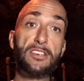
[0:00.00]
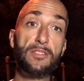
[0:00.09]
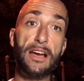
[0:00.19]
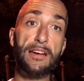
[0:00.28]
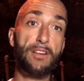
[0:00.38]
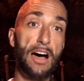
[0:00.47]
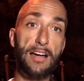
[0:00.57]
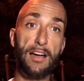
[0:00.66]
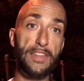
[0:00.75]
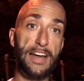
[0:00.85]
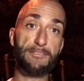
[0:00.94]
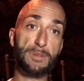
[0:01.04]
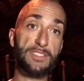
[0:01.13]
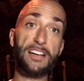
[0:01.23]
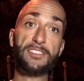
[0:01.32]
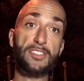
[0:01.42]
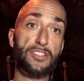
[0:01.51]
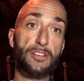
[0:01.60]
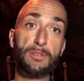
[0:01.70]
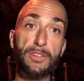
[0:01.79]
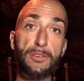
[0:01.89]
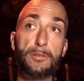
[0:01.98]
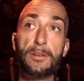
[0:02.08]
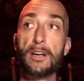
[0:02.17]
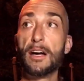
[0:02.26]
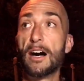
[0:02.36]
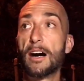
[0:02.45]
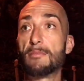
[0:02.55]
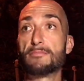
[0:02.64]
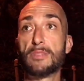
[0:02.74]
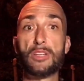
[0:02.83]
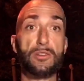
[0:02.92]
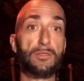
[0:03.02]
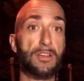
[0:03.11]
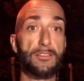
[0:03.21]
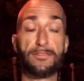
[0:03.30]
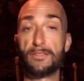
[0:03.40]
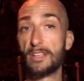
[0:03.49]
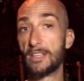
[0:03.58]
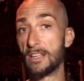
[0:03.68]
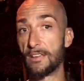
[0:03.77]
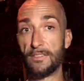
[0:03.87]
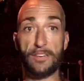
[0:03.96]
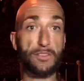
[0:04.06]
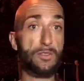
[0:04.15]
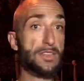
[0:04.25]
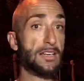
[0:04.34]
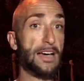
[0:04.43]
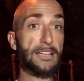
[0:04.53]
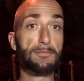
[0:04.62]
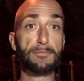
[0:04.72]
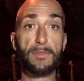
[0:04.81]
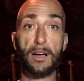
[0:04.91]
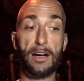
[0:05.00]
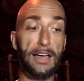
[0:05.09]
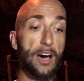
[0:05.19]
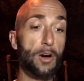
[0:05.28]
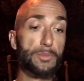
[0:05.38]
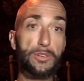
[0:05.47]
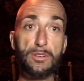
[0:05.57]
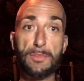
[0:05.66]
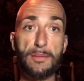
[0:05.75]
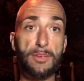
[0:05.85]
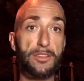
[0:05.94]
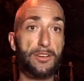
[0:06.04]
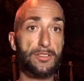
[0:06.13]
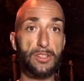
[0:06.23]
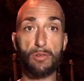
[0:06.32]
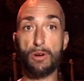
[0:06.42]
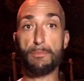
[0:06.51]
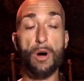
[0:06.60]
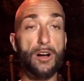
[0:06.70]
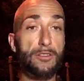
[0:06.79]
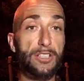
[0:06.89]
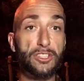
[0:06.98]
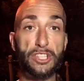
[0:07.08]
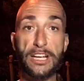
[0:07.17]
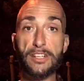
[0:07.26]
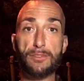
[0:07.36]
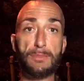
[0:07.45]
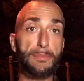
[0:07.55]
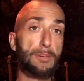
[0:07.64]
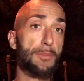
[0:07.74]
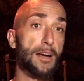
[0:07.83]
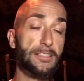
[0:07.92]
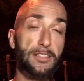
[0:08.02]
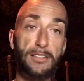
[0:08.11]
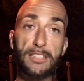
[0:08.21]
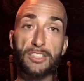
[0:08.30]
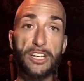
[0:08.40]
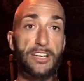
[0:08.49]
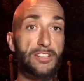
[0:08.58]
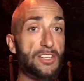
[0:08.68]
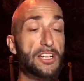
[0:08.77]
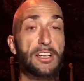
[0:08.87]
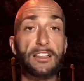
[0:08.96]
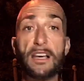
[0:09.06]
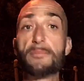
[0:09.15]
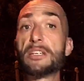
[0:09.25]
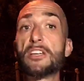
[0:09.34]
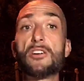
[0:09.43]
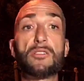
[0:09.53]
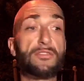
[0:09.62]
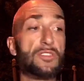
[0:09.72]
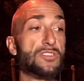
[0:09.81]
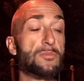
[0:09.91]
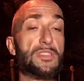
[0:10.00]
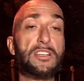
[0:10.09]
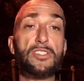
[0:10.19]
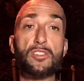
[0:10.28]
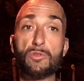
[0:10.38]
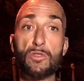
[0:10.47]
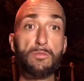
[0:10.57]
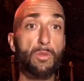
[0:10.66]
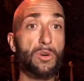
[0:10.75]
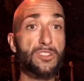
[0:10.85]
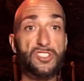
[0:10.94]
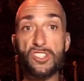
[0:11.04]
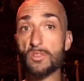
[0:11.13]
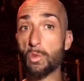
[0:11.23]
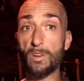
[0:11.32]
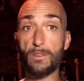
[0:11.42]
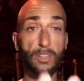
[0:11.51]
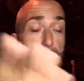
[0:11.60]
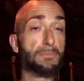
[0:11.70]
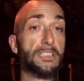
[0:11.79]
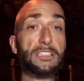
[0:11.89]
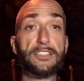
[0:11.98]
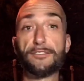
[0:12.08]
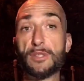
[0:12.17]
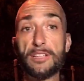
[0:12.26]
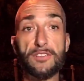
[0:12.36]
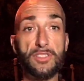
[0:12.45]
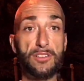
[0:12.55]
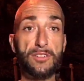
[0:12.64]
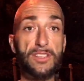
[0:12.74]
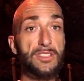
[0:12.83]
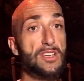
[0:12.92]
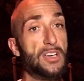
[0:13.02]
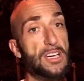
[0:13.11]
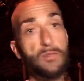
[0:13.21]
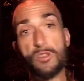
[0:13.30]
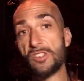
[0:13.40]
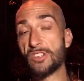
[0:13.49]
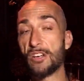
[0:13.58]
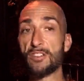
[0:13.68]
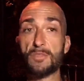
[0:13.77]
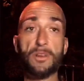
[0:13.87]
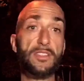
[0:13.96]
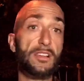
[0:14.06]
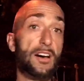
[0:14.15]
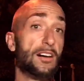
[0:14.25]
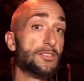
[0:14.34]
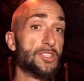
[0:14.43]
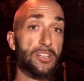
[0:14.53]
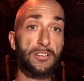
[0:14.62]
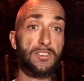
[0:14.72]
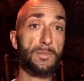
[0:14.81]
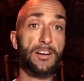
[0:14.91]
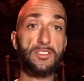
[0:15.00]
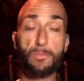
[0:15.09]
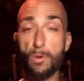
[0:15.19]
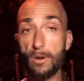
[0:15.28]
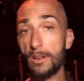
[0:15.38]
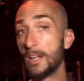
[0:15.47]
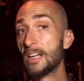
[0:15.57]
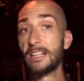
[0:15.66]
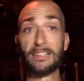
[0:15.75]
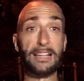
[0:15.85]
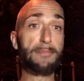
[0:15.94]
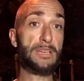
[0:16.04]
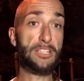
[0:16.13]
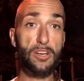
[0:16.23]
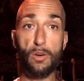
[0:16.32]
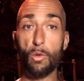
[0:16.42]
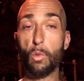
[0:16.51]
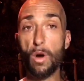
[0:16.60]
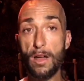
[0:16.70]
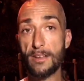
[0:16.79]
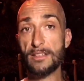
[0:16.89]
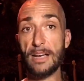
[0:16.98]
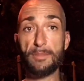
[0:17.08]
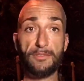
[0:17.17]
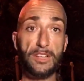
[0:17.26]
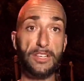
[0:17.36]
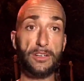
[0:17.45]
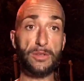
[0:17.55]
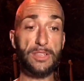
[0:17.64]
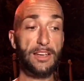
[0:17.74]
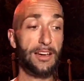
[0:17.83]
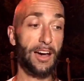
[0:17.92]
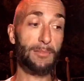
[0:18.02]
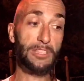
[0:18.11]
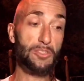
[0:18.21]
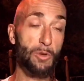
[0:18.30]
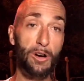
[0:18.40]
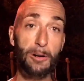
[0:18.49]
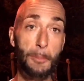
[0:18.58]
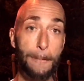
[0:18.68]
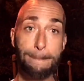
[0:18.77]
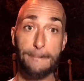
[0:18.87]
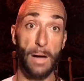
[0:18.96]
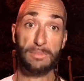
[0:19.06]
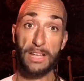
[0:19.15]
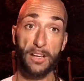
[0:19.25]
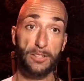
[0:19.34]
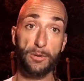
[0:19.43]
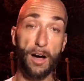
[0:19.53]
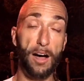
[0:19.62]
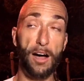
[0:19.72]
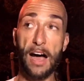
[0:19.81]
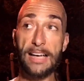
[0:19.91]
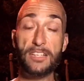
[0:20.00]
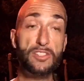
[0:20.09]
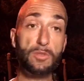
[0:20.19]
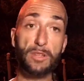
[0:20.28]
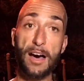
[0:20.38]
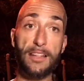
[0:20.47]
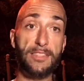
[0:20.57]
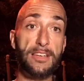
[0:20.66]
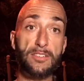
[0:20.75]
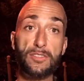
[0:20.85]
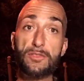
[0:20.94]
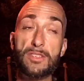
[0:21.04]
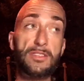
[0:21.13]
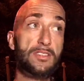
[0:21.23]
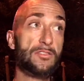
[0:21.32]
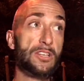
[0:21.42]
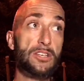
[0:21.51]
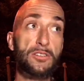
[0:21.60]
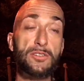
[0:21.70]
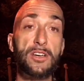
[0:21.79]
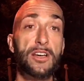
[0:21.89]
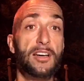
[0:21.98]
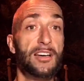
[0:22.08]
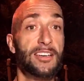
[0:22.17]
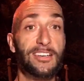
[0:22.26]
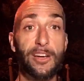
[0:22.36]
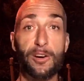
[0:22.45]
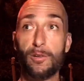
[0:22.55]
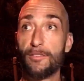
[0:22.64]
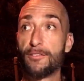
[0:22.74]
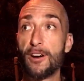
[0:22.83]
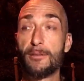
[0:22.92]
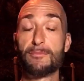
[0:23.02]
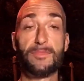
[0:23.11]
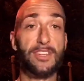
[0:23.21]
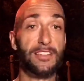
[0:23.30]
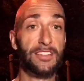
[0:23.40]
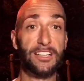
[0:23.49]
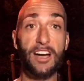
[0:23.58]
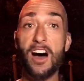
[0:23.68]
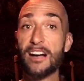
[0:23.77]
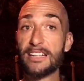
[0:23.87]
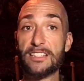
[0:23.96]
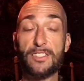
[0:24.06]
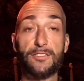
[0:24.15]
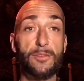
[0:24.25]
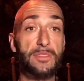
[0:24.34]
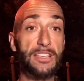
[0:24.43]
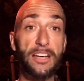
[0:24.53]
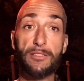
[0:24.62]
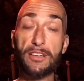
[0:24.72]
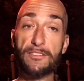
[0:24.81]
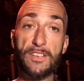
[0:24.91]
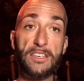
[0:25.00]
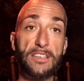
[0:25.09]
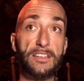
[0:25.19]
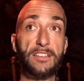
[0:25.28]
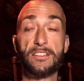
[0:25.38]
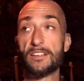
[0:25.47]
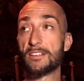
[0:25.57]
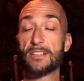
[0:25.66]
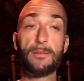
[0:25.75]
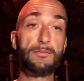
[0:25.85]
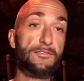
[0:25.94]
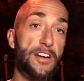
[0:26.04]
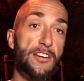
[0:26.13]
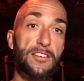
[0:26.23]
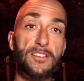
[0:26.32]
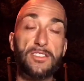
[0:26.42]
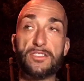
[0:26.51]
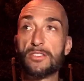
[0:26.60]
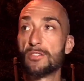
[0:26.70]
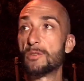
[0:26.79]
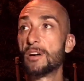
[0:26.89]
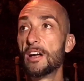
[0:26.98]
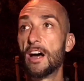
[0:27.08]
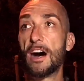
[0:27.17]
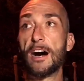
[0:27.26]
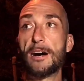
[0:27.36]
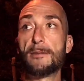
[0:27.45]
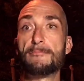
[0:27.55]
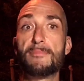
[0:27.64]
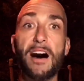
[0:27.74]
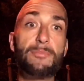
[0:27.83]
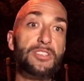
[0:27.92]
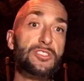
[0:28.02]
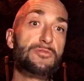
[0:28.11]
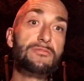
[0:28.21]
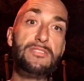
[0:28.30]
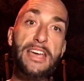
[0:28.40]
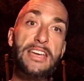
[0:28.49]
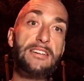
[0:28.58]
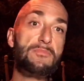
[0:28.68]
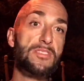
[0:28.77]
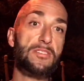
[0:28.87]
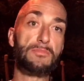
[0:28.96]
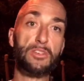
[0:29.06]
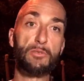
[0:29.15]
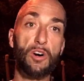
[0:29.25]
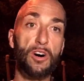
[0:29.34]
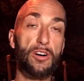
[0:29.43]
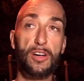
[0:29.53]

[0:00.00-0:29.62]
that I've possessed and shared with you, you know, if you think I can help you, and maybe there's, you know, a barter exchange or maybe a monetary exchange, let me know. If there's something in the group where it's just we're completely free of service and we're just here to spread the love and share, inspire, and support, let me know what type of videos. I mean, you all, I'm telling you, I can do a lot of things. You see these videos, you know, from the Goggins, from the Gary Vee, to the Tim Ferriss, to, I mean, you name them, you all.